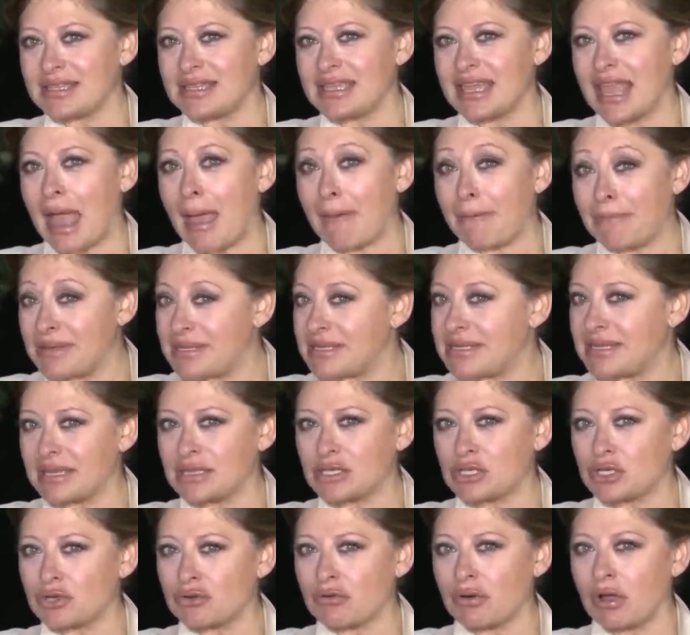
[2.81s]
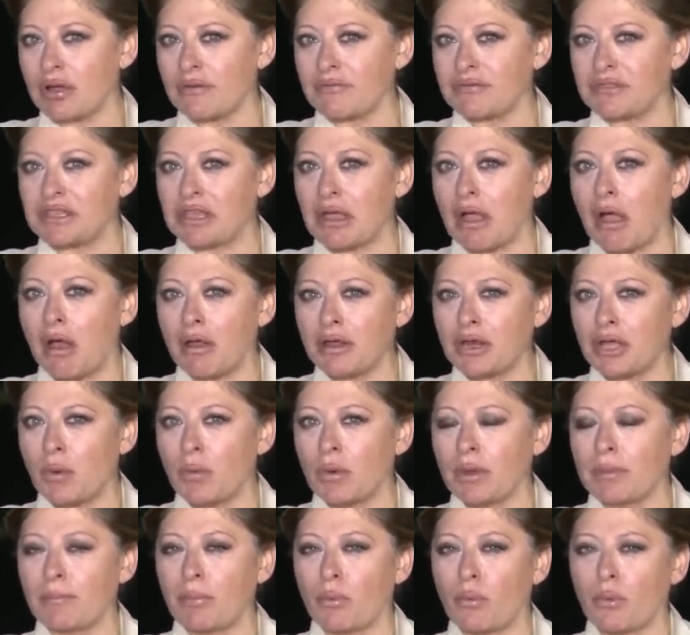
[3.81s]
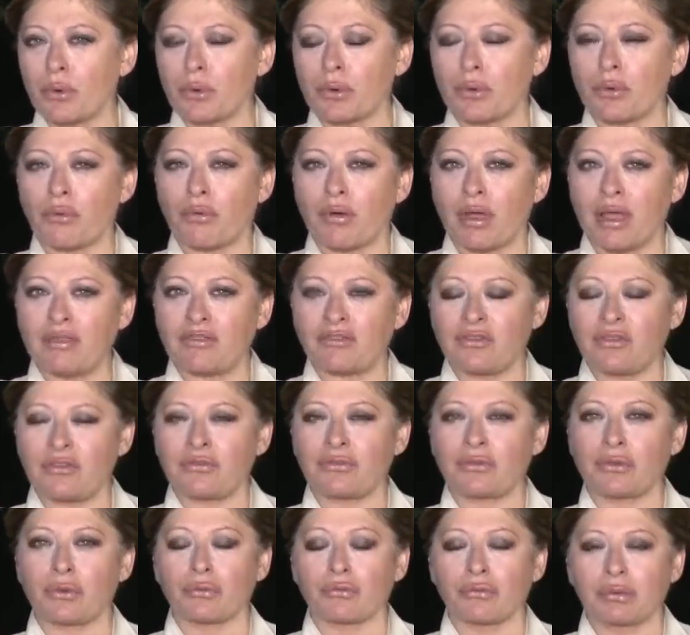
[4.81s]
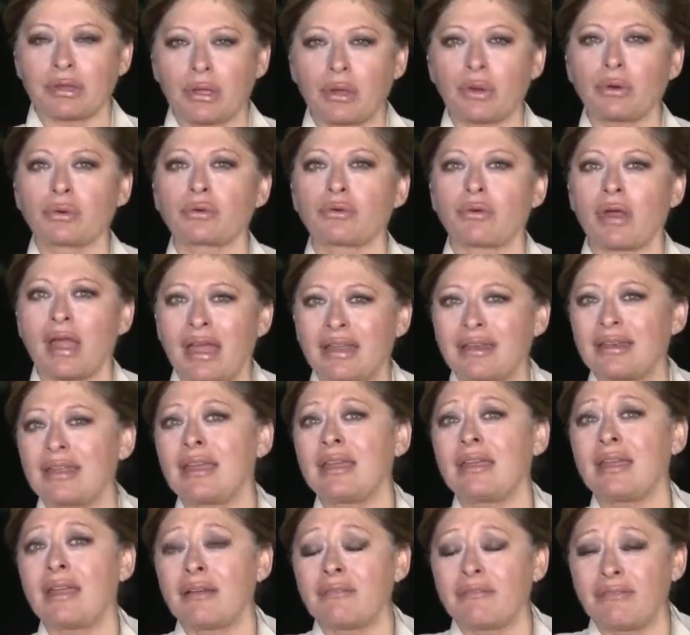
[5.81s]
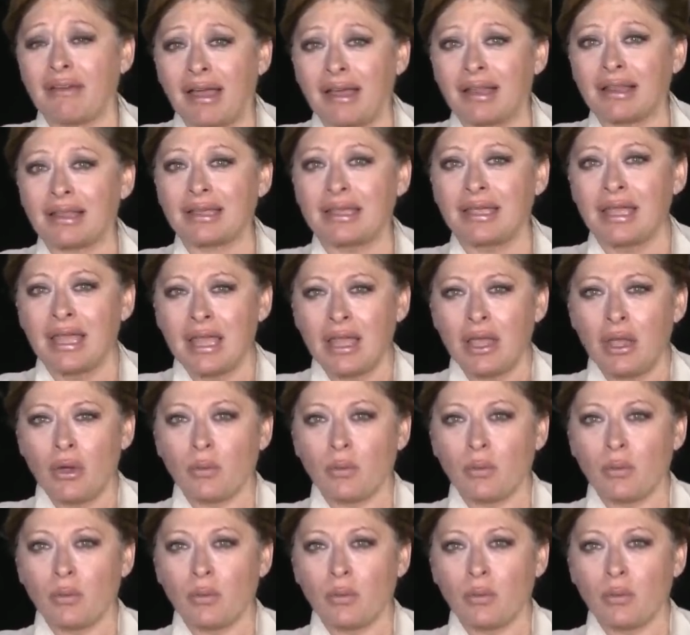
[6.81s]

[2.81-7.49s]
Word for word: the epicenter of the ongoing border crisis, the Rio Grande Valley.